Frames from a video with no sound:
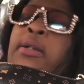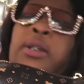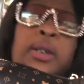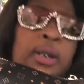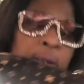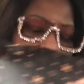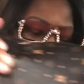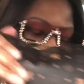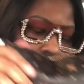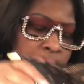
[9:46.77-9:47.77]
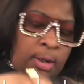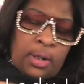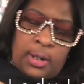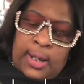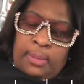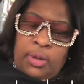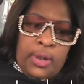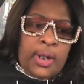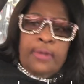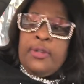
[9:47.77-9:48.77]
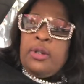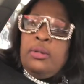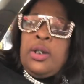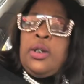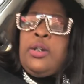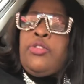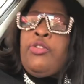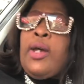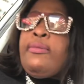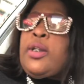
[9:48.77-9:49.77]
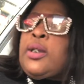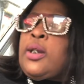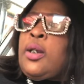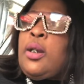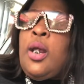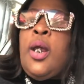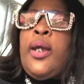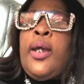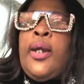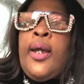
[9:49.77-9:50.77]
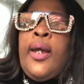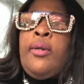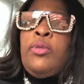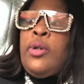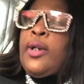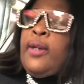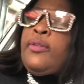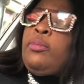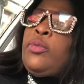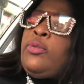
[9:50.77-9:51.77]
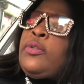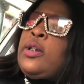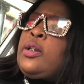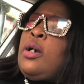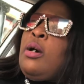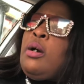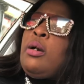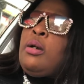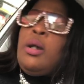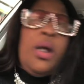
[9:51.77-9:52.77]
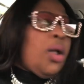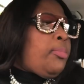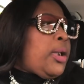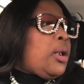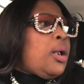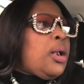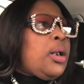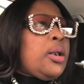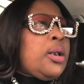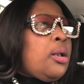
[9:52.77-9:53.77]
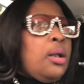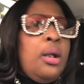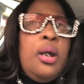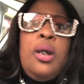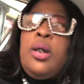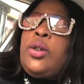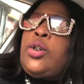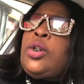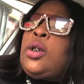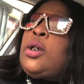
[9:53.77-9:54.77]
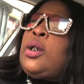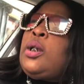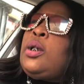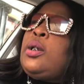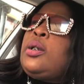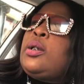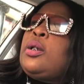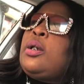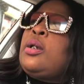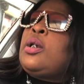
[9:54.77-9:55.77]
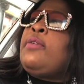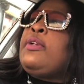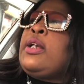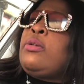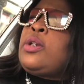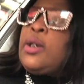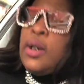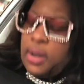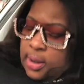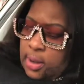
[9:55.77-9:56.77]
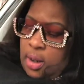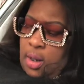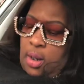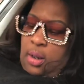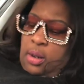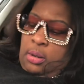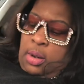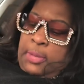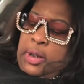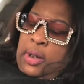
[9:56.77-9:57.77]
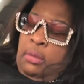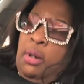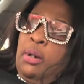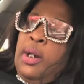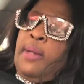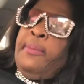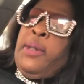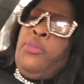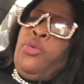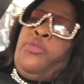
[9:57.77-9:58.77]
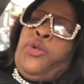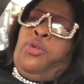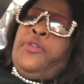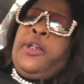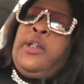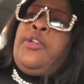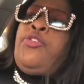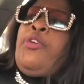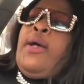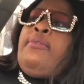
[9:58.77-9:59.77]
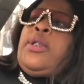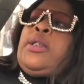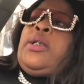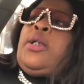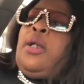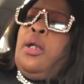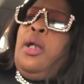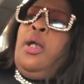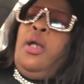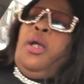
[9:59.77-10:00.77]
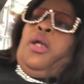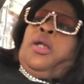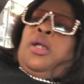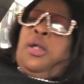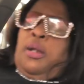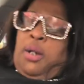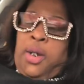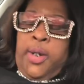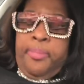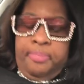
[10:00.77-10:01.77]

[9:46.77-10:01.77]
tickets. Y'all, I'm going to have to go get in the driver's seat, and I am going to have to move this car because she is giving out tickets. So let me tell her, let me move over in the driver's seat, and um,